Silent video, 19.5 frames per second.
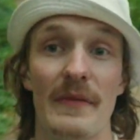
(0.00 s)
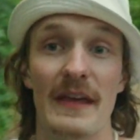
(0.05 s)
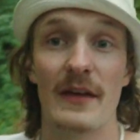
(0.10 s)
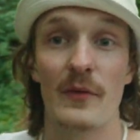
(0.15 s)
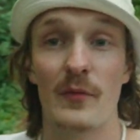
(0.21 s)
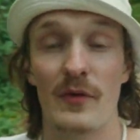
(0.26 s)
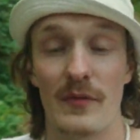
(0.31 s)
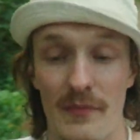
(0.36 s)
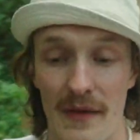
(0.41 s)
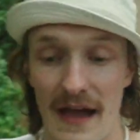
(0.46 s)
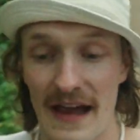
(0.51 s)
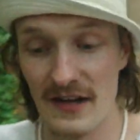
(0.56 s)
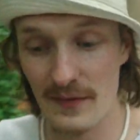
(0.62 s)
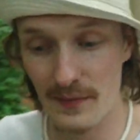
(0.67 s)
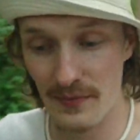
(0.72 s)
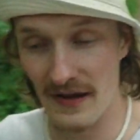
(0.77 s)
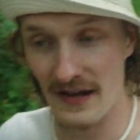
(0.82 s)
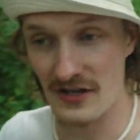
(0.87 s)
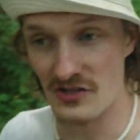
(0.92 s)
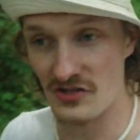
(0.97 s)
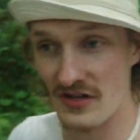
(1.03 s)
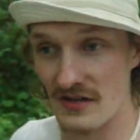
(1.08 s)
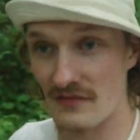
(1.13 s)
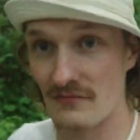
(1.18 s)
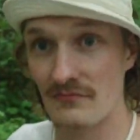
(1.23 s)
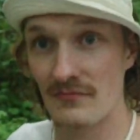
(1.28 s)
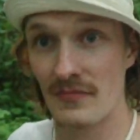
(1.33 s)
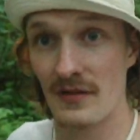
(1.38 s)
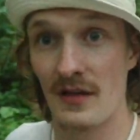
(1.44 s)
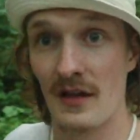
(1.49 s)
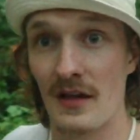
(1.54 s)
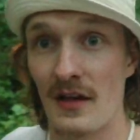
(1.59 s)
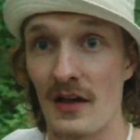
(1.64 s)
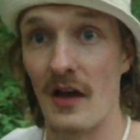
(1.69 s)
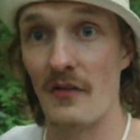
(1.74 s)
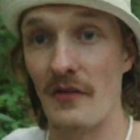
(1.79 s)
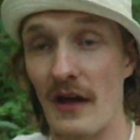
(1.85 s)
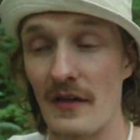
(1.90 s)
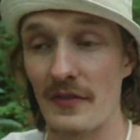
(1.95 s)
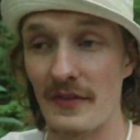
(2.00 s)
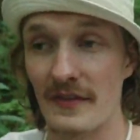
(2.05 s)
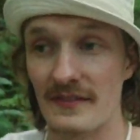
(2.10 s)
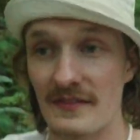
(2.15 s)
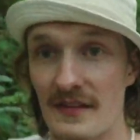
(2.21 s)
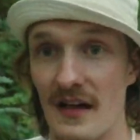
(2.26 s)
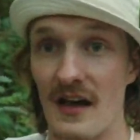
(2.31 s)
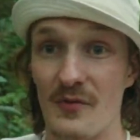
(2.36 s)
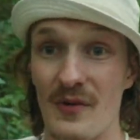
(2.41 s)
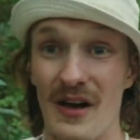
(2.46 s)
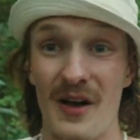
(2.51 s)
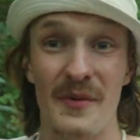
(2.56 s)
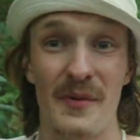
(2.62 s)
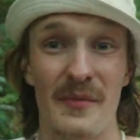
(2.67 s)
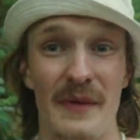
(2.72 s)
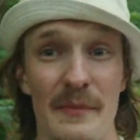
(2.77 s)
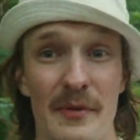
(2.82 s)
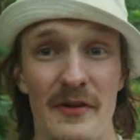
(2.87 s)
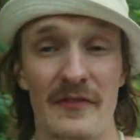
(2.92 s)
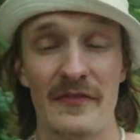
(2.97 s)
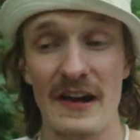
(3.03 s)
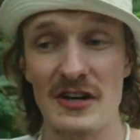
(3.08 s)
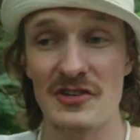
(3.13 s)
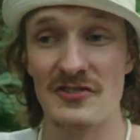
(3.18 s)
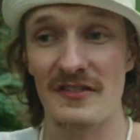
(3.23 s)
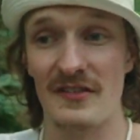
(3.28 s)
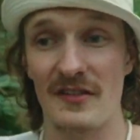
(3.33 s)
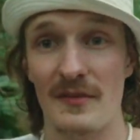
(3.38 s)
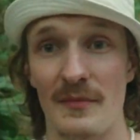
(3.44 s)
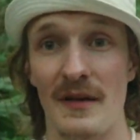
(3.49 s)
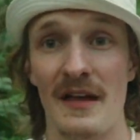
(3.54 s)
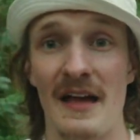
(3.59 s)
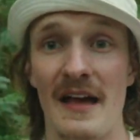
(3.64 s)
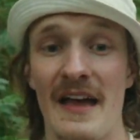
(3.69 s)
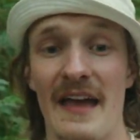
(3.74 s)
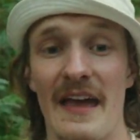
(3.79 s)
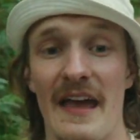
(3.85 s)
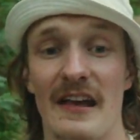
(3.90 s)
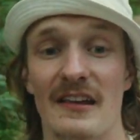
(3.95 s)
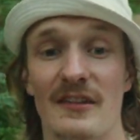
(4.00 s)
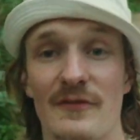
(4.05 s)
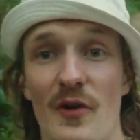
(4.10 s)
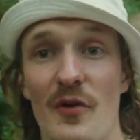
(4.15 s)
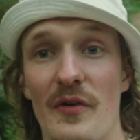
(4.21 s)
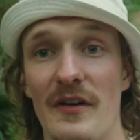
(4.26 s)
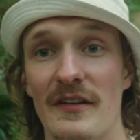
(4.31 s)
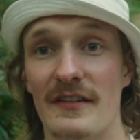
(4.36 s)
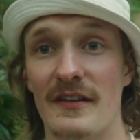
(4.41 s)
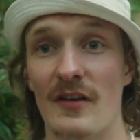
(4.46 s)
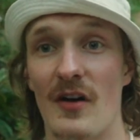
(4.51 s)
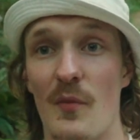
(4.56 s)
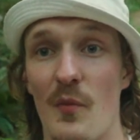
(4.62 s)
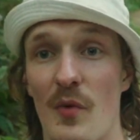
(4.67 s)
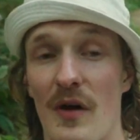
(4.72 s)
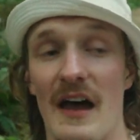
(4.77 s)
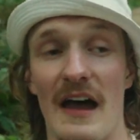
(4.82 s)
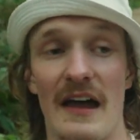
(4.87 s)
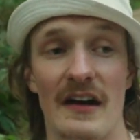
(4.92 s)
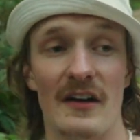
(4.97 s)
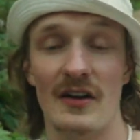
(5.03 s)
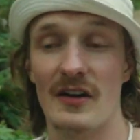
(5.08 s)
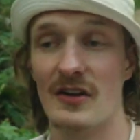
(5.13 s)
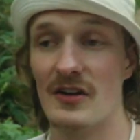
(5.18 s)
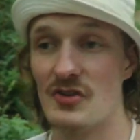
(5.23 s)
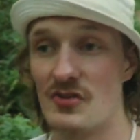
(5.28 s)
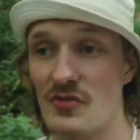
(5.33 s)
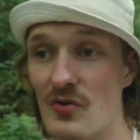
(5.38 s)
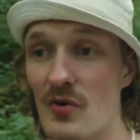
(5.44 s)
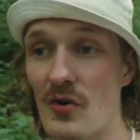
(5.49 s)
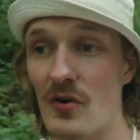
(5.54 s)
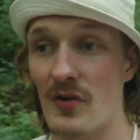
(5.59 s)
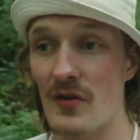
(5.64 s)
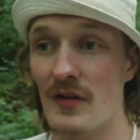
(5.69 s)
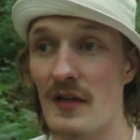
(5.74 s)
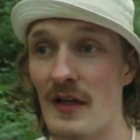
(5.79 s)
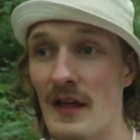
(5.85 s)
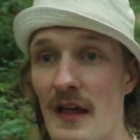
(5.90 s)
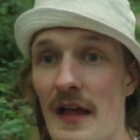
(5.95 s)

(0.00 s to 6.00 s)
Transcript: me with my depression around this stuff, what helped me with my perfectionism, is focusing on what I could control.